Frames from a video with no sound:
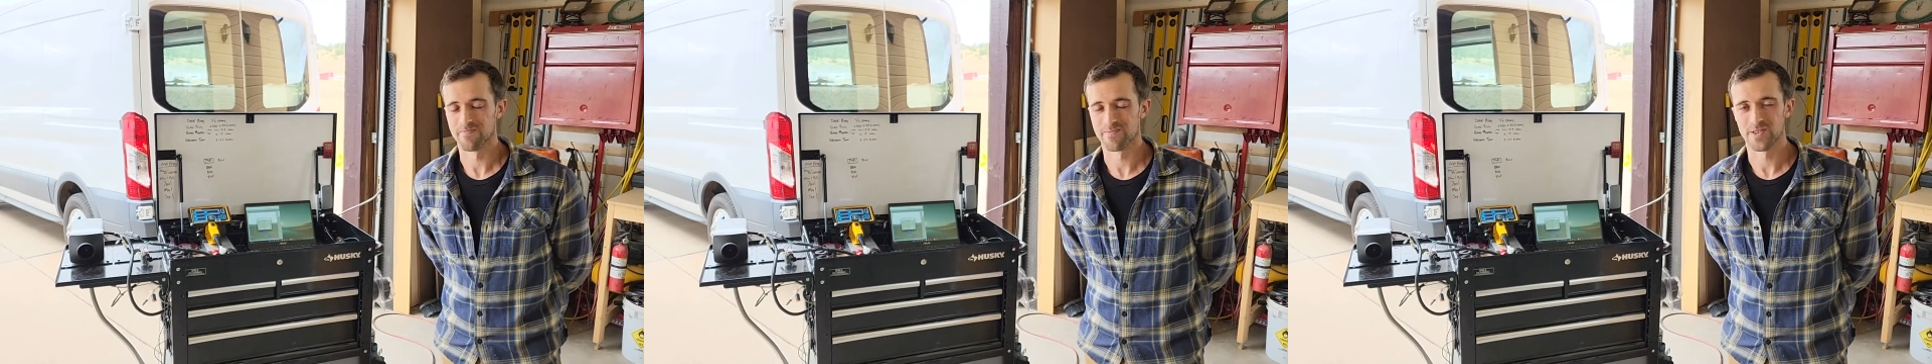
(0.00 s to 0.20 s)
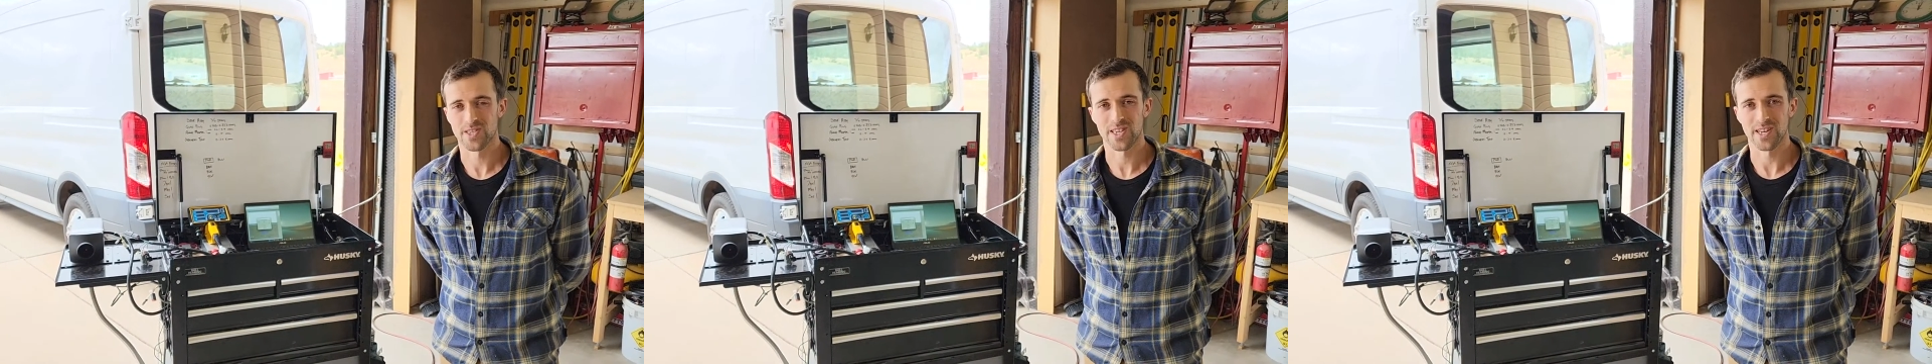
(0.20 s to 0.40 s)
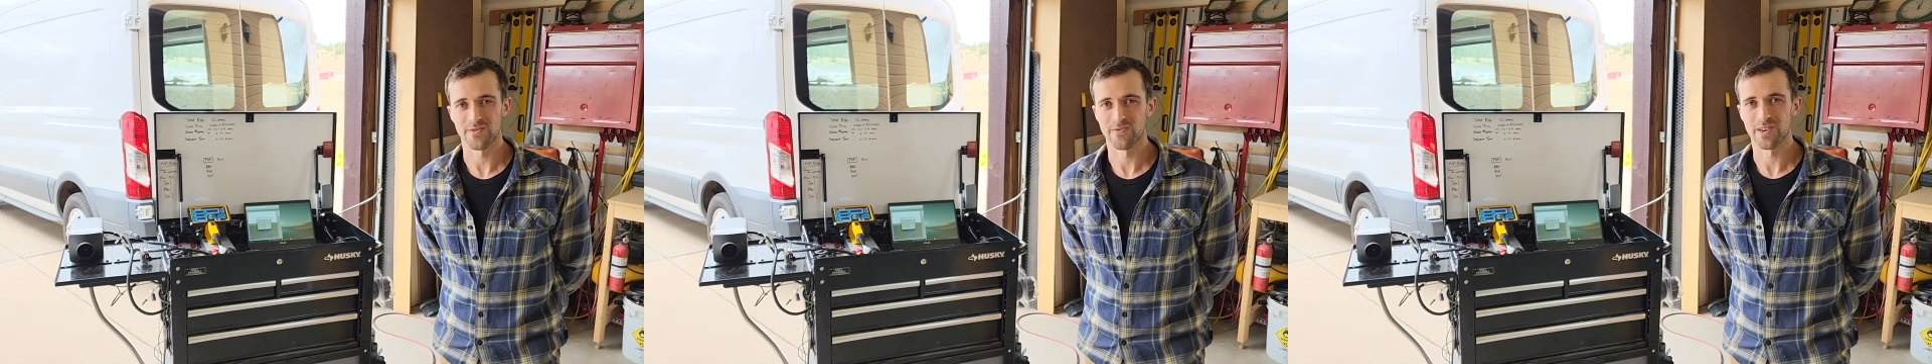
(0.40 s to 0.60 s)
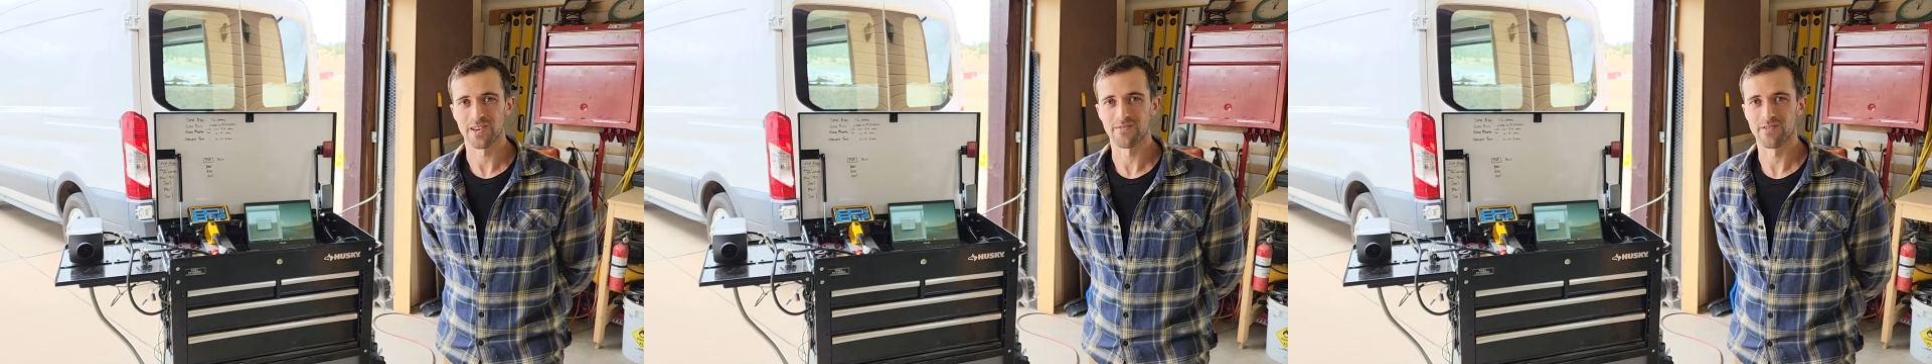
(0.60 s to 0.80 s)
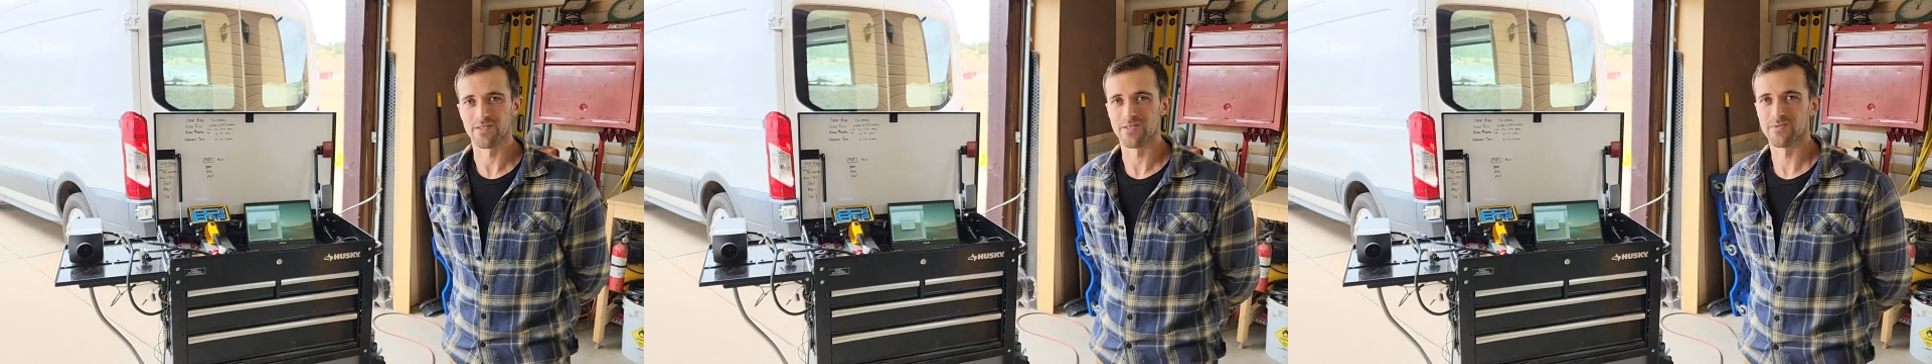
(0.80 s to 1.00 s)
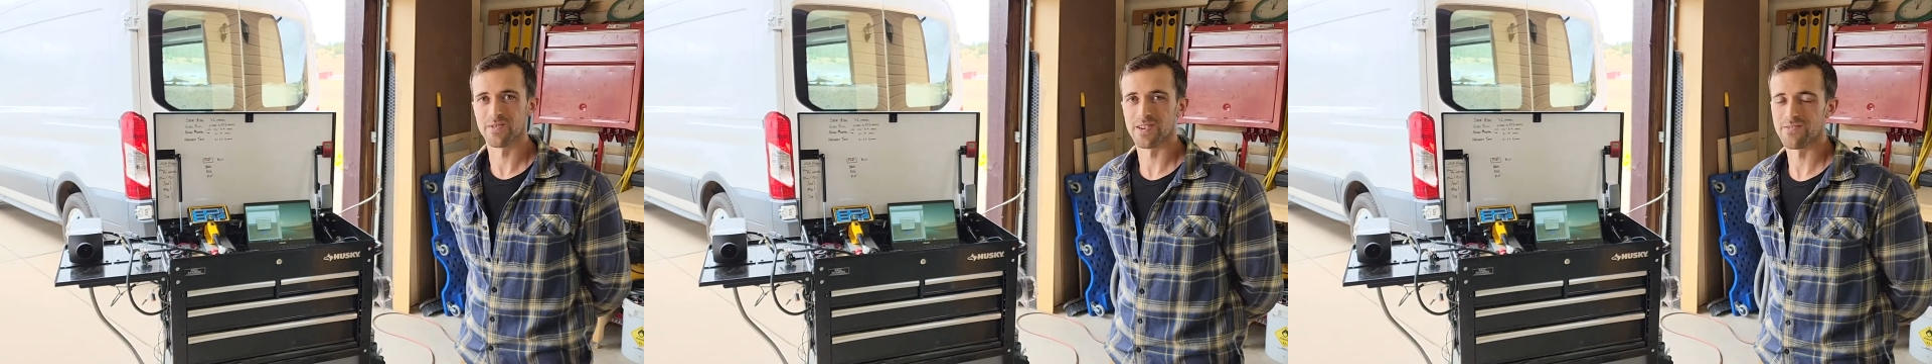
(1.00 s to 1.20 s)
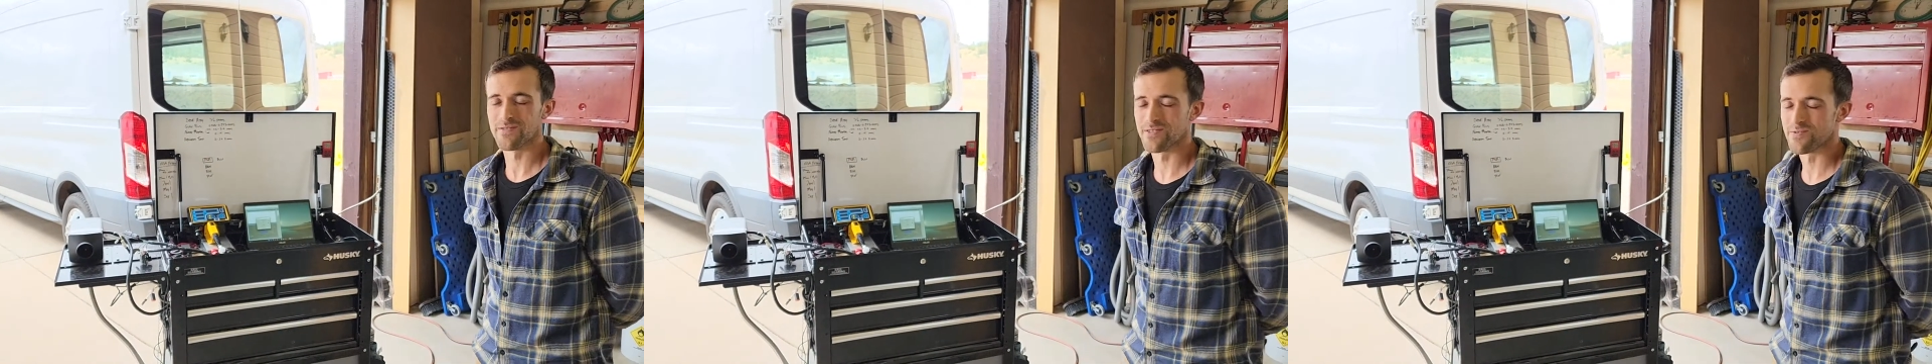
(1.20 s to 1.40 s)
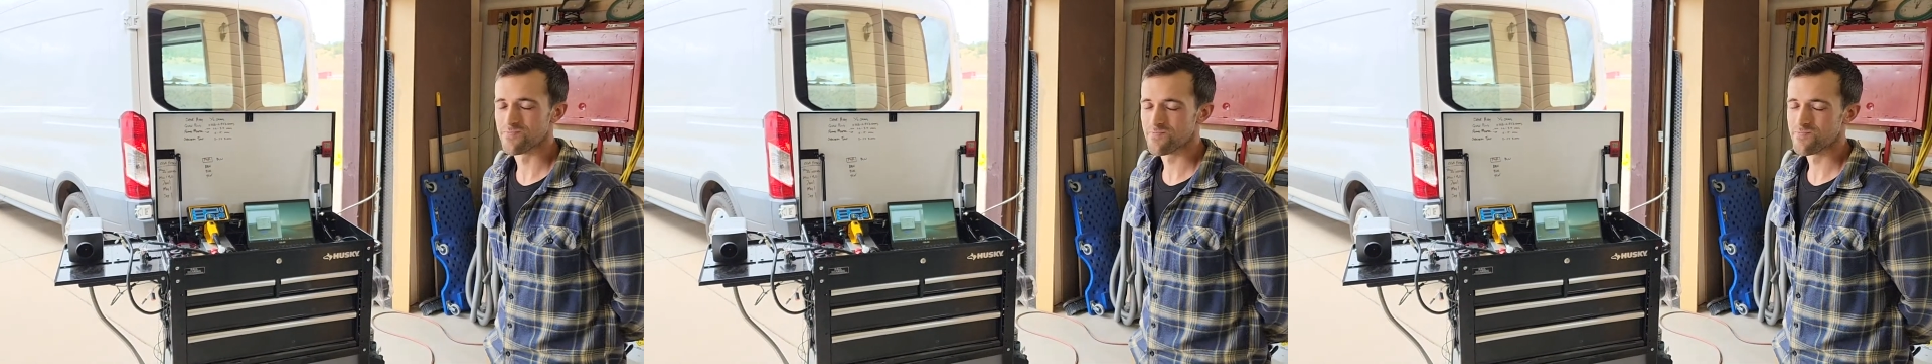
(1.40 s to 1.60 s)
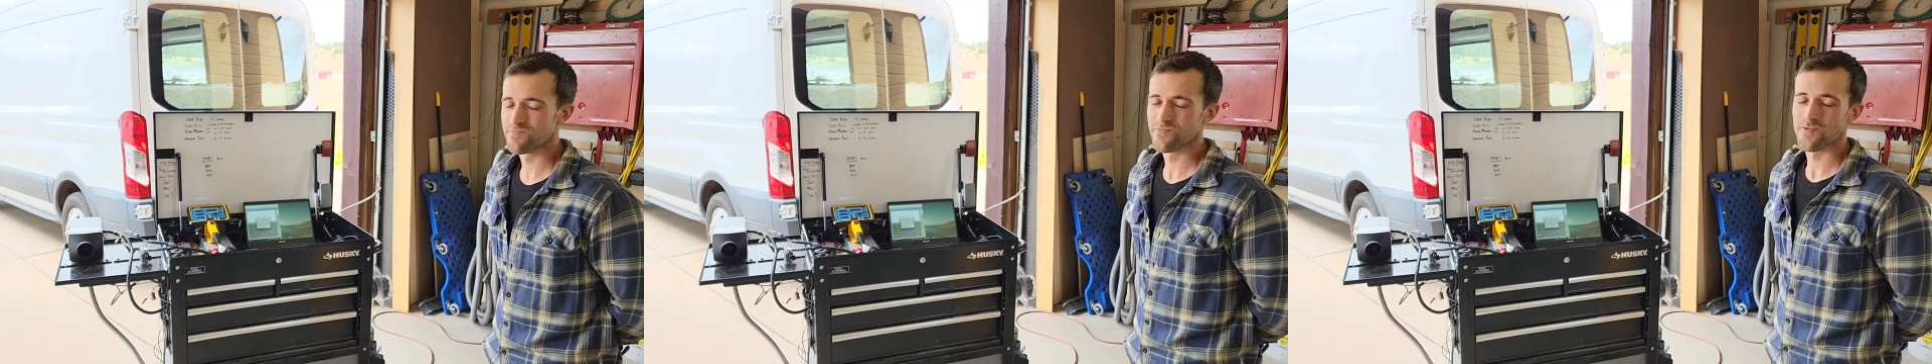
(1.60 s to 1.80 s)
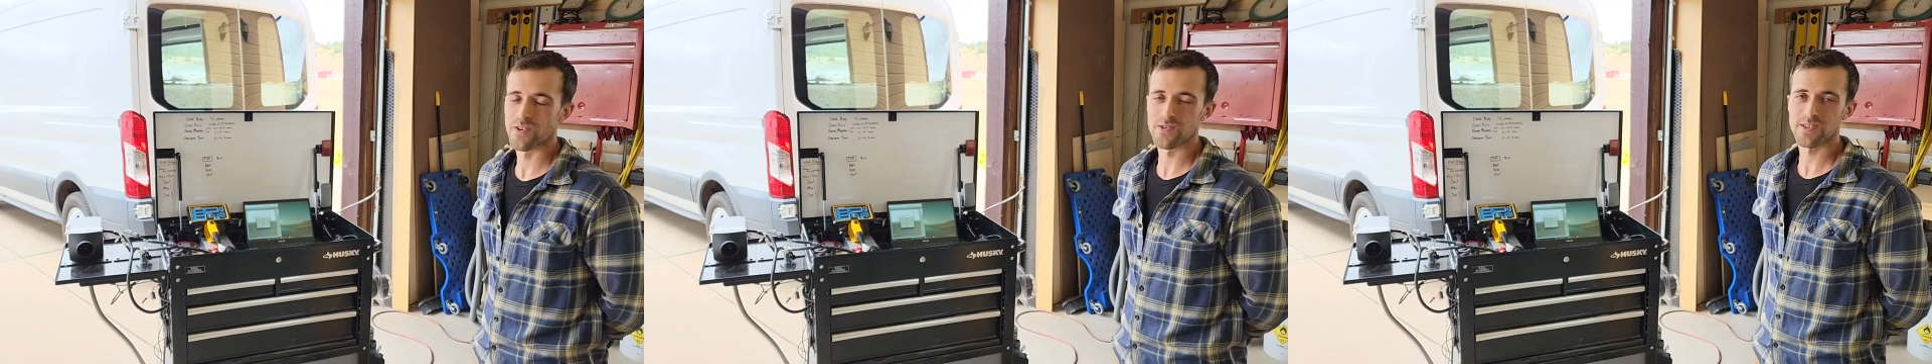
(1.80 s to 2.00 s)
just kind of whatever
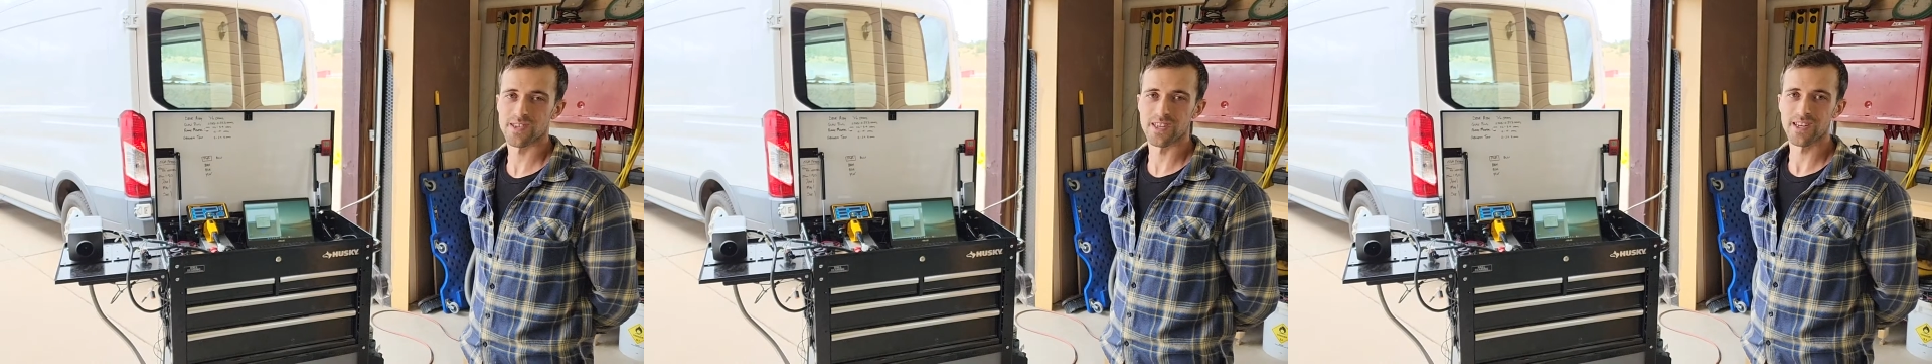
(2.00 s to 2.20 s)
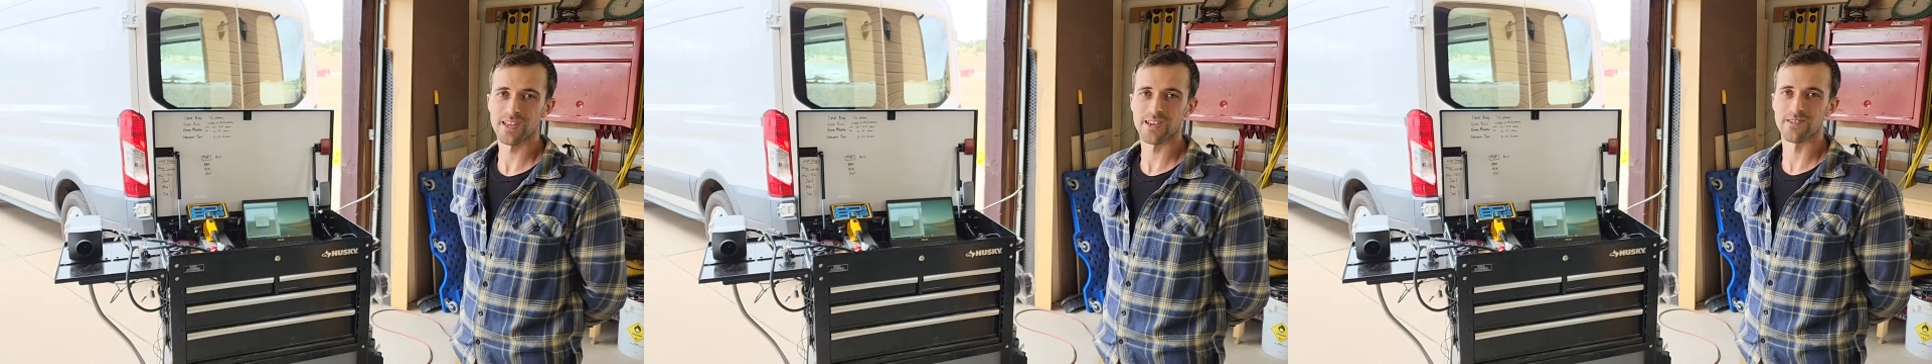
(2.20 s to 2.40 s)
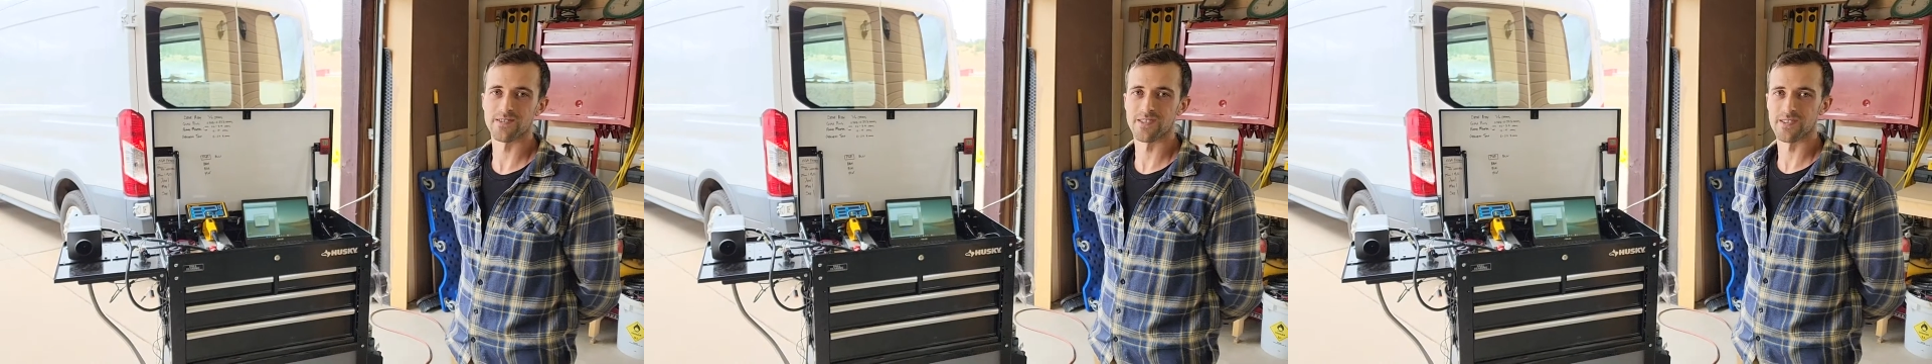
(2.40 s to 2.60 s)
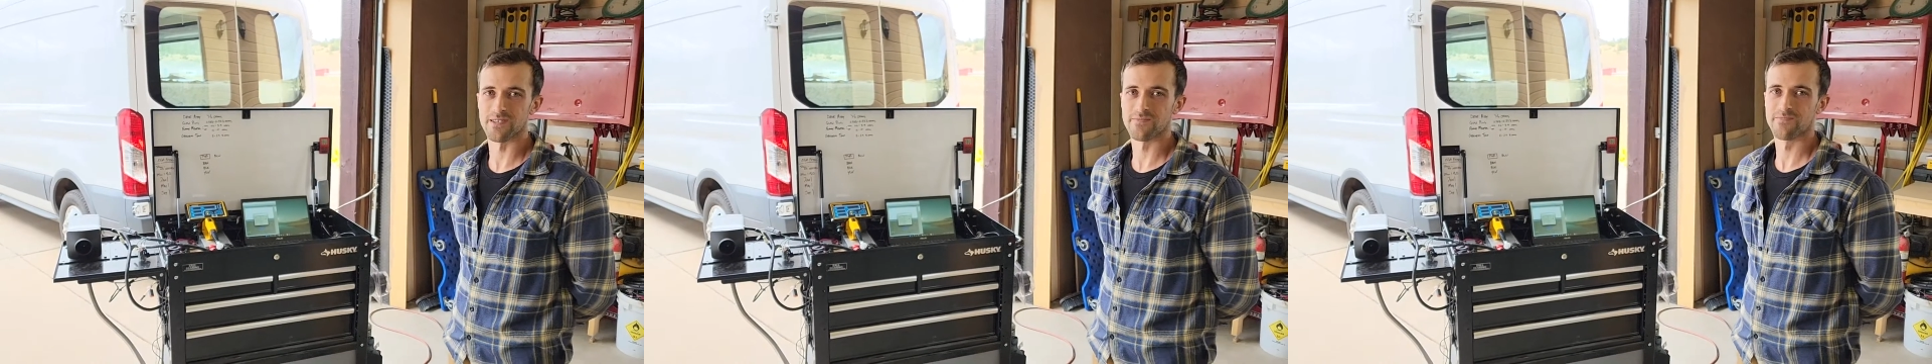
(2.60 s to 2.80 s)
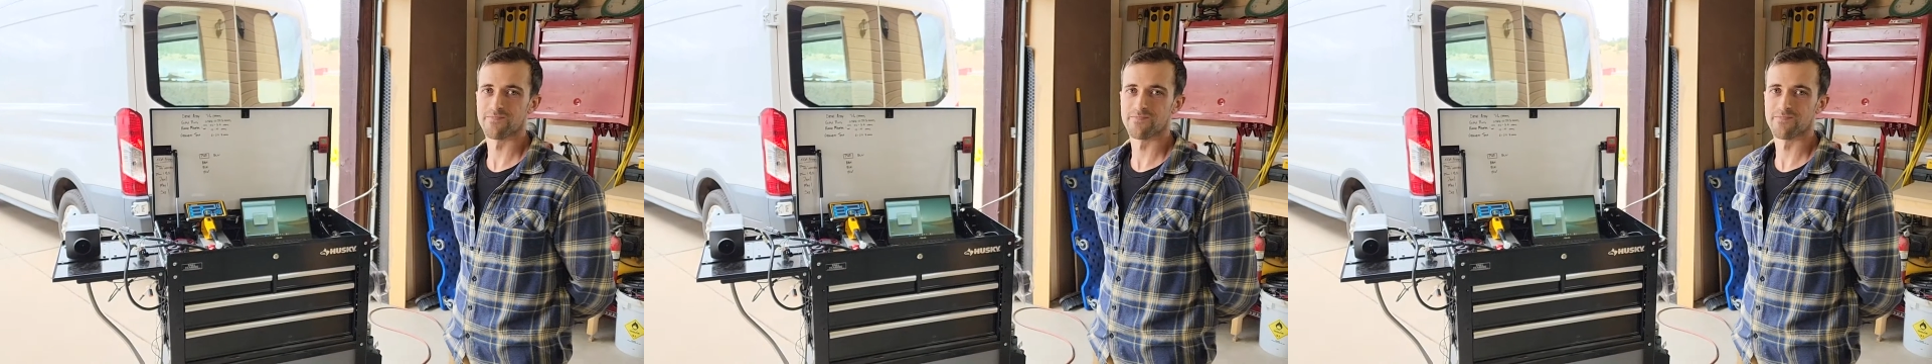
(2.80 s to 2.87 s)
folks need out there.